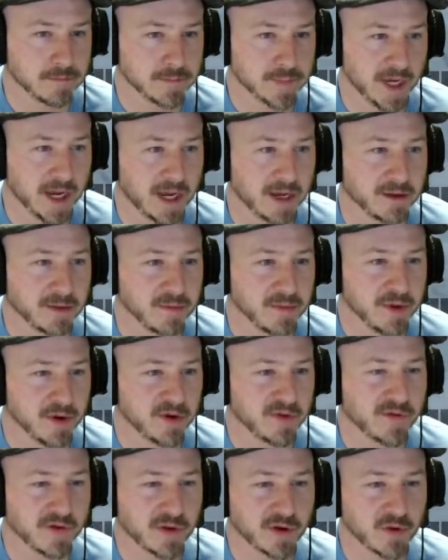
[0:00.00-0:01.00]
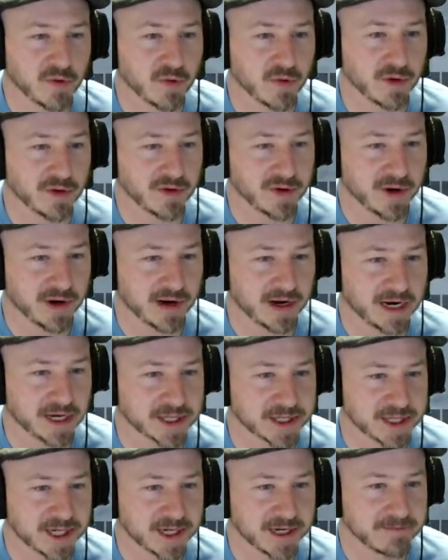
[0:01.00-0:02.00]
But yeah, beautiful little world here, I gotta
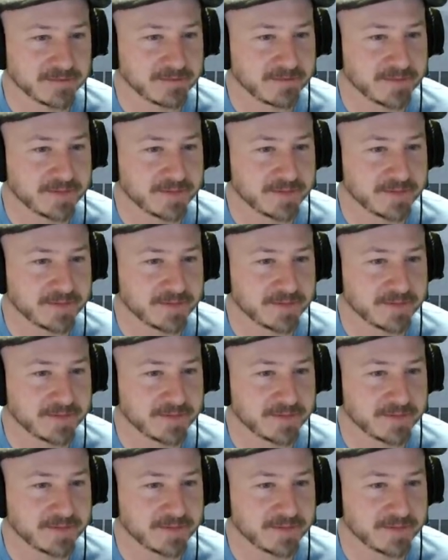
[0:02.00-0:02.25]
say.